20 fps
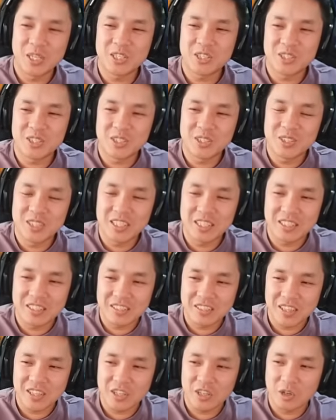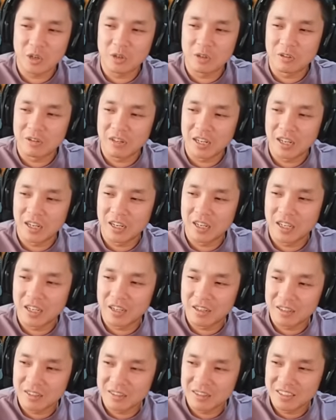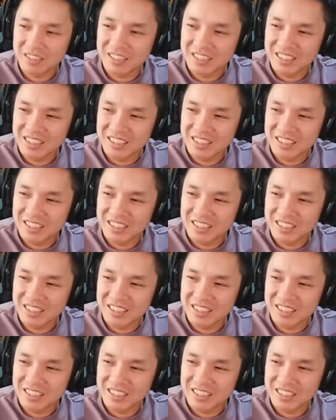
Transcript: Beedrill is the goat right now.